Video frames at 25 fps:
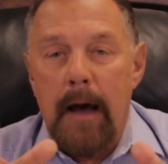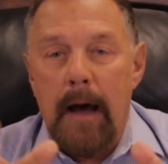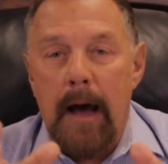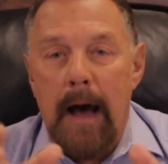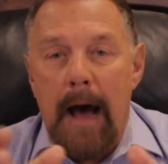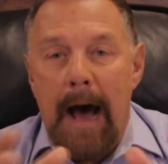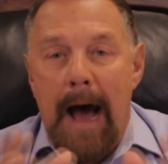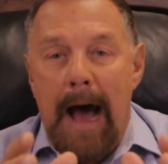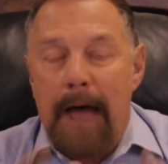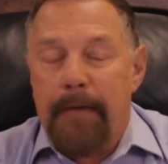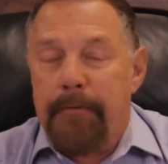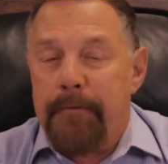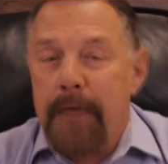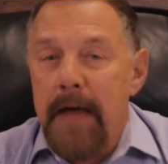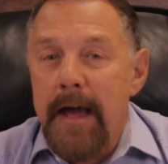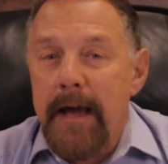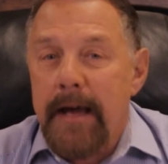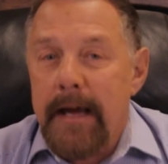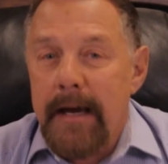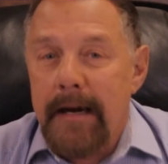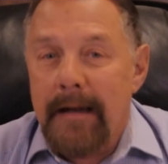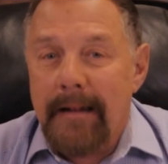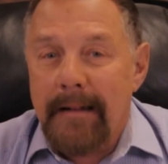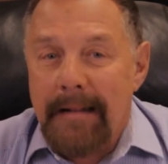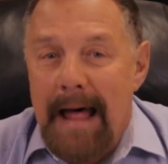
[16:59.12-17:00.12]
I think
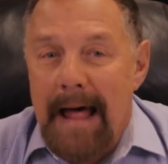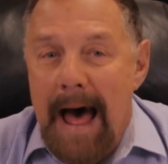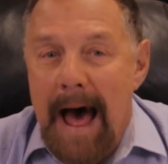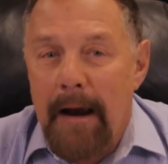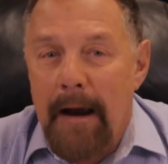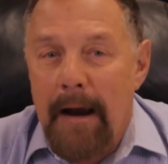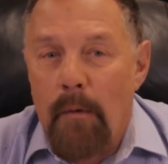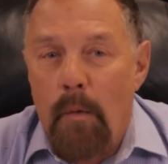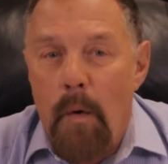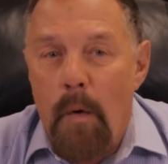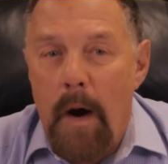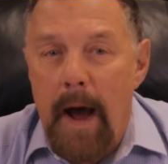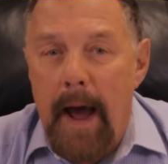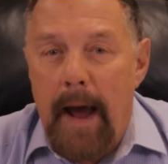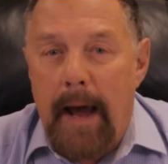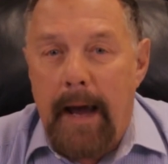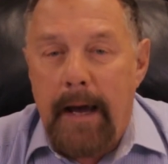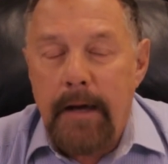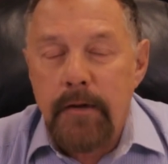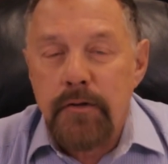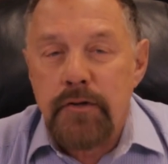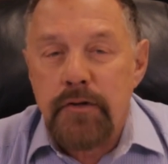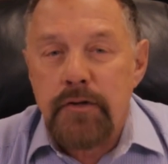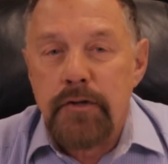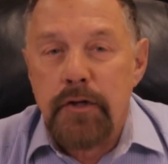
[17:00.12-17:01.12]
in a lot of
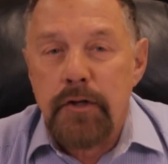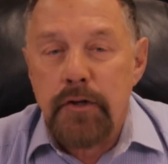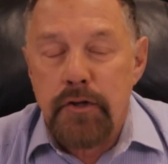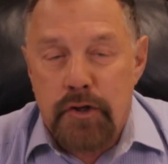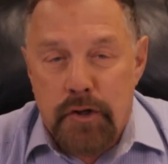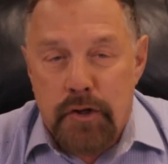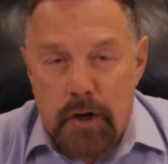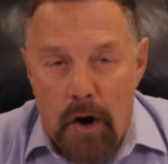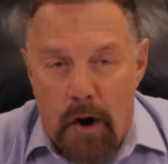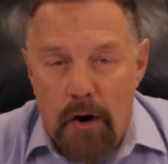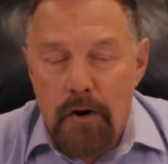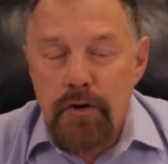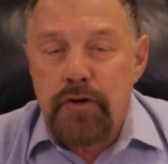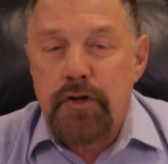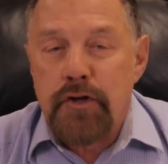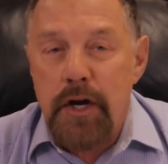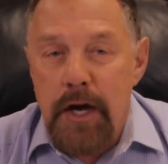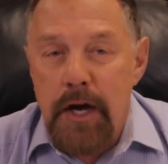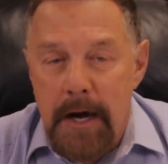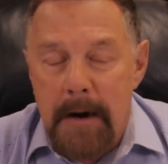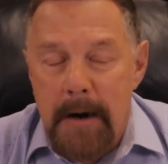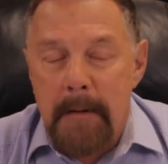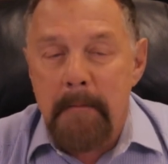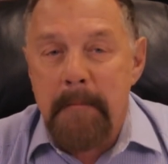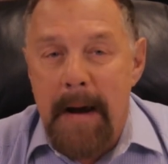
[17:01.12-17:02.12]
ways, the church
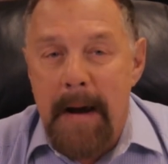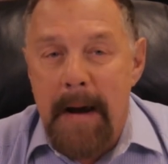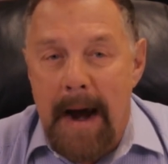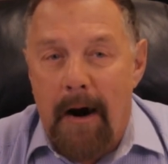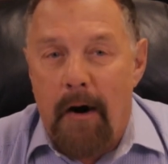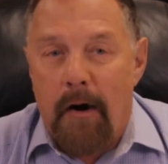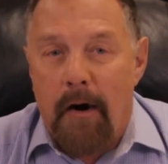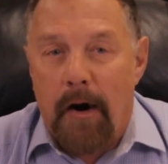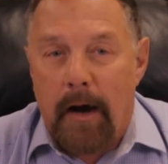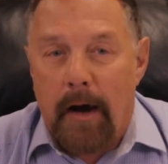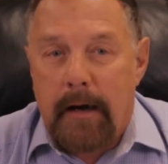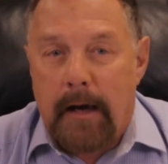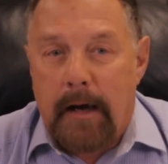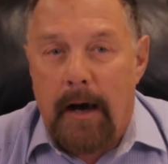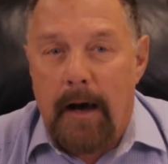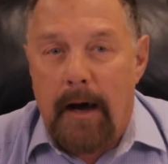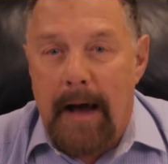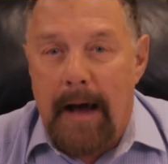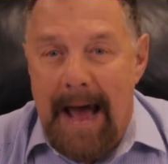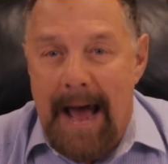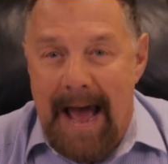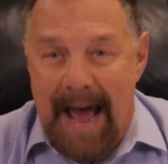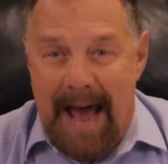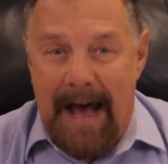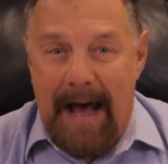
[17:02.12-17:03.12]
in America
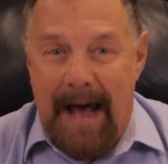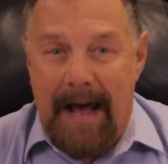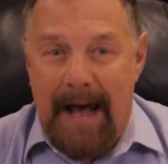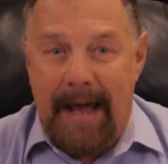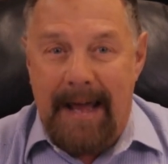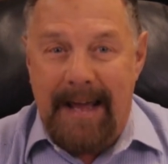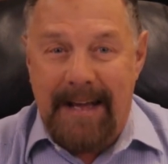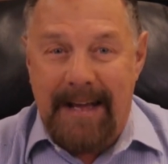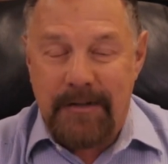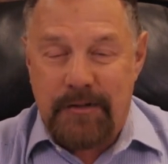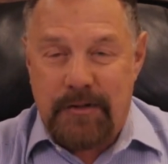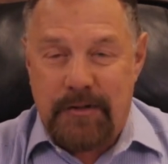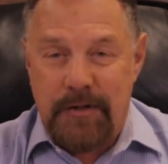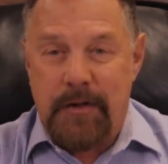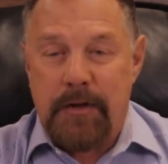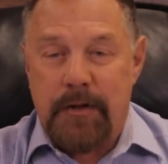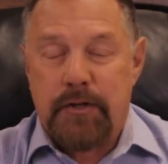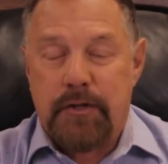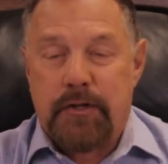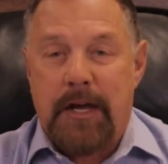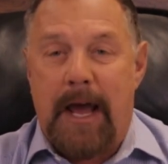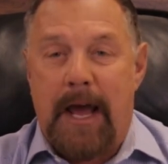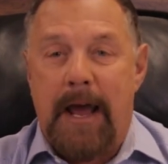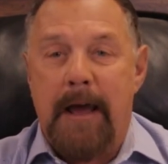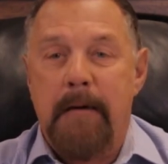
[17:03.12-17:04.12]
ha- is in the
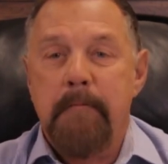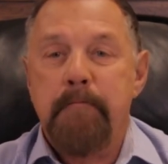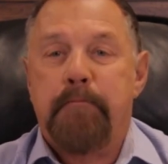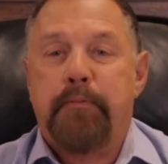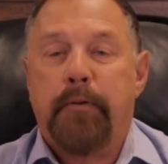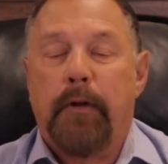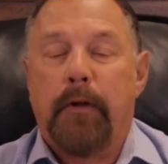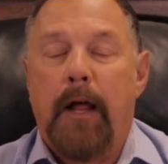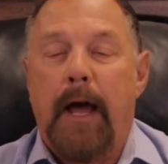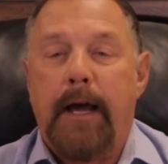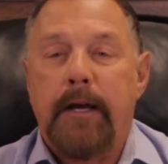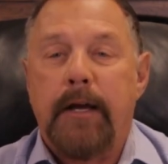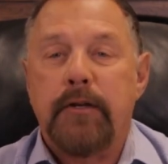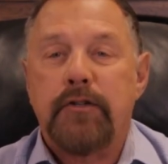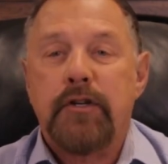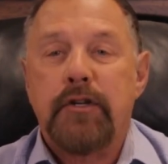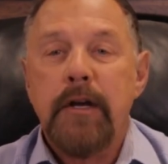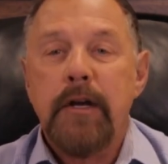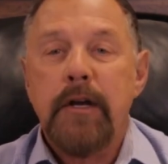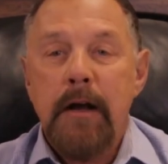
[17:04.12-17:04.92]
same place